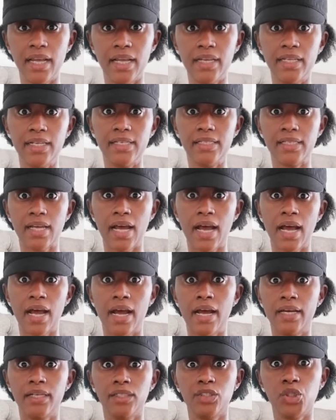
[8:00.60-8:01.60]
at least
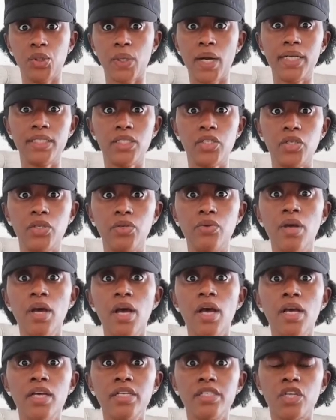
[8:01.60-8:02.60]
I try to.
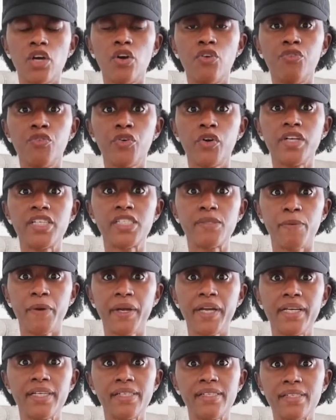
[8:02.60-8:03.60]
So for
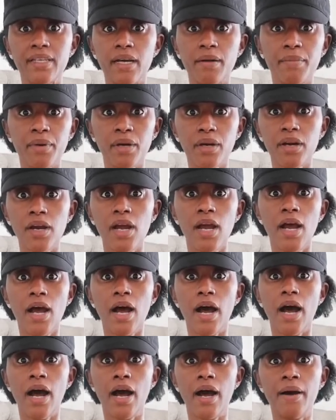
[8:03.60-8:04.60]
spring and summer,
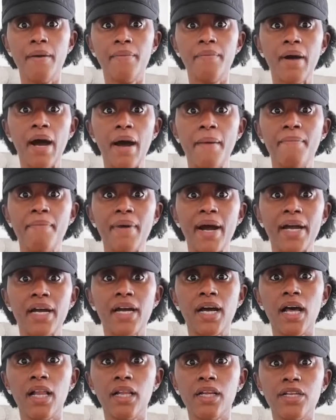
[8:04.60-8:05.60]
um, my
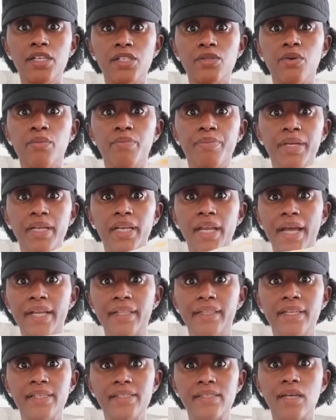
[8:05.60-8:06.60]
colors will be
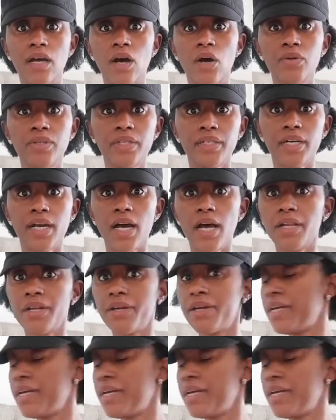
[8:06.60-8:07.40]
like this golden color